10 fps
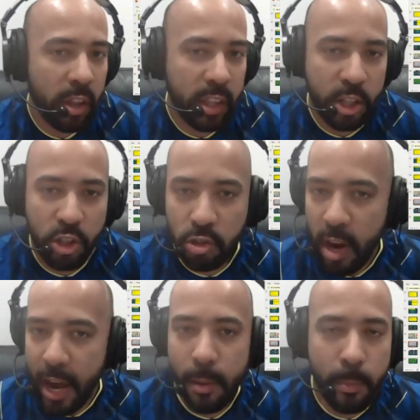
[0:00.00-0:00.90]
and they
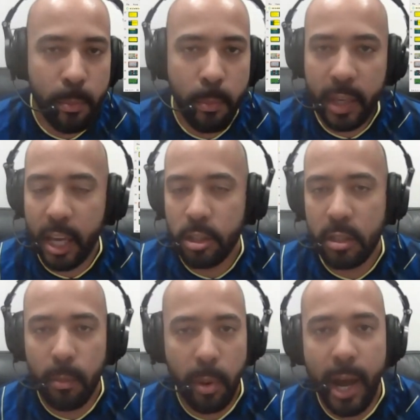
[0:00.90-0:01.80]
try to get to
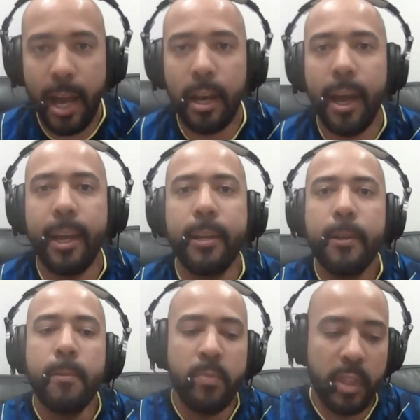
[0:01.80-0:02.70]
the byline,
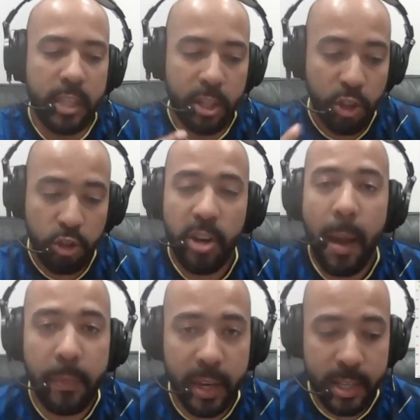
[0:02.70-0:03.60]
there's a
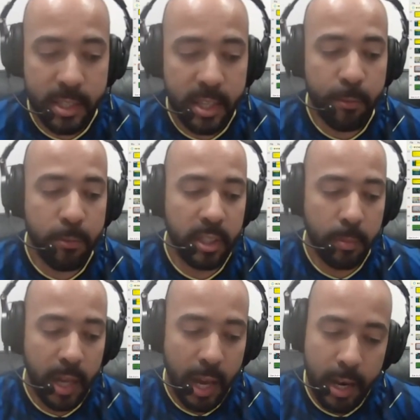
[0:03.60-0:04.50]
trap that is set for them
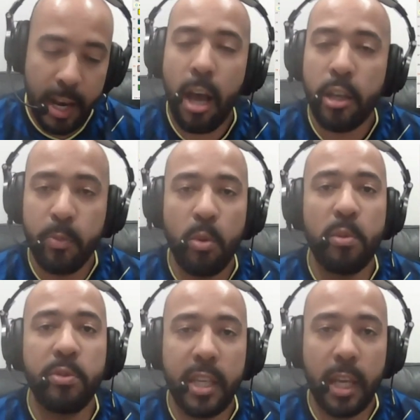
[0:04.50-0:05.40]
that allows
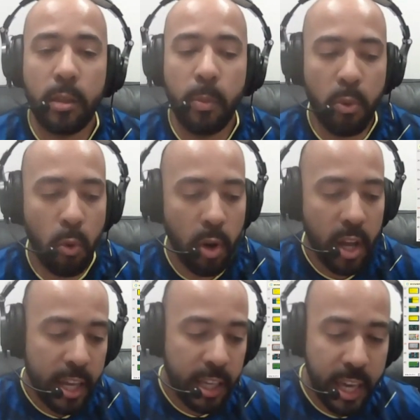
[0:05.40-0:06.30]
Bournemouth to get the ball,
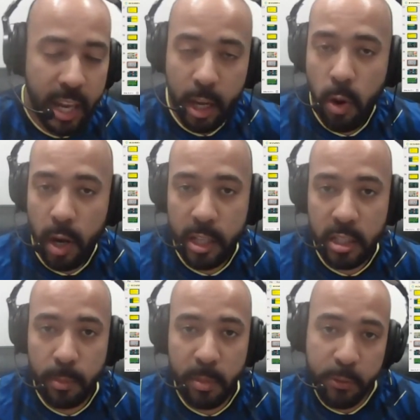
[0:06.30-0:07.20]
get it quickly
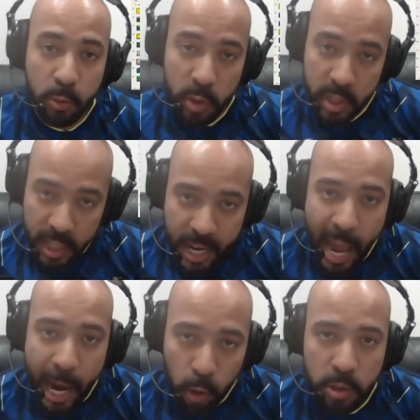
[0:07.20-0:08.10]
into the midfield. We've seen
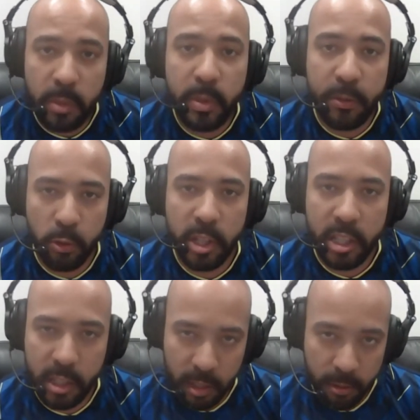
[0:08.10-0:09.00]
how close the midfield is
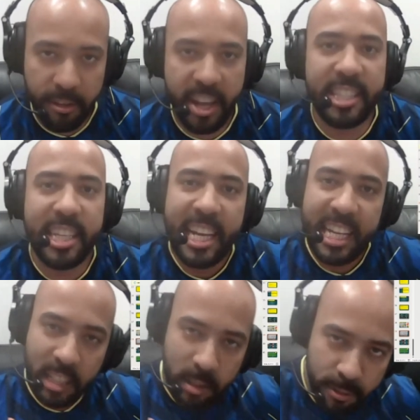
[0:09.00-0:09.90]
to the defense,
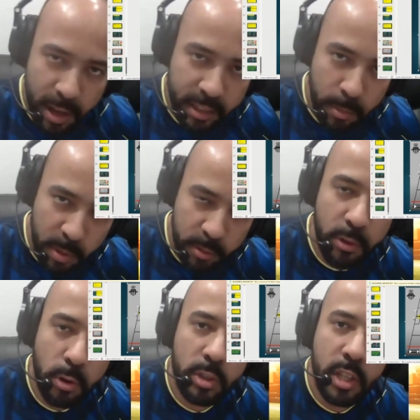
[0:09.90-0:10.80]
and the
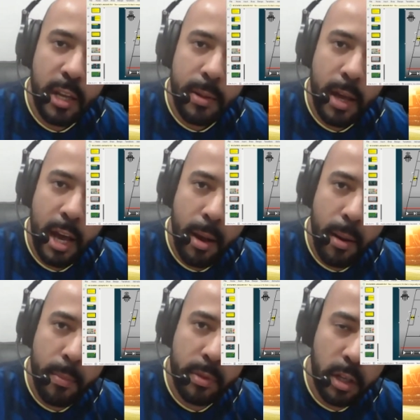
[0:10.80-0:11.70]
midfield.
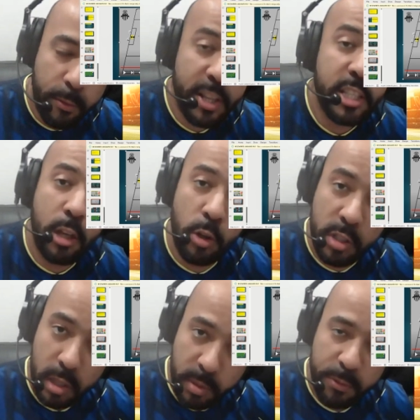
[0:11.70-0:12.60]
The defense is close to
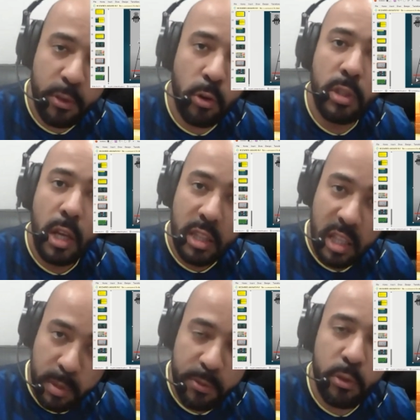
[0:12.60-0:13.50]
the
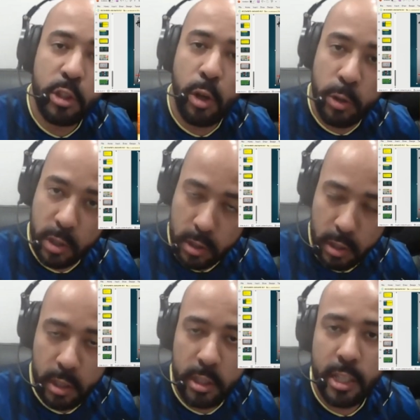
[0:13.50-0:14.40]
midfield is closer to the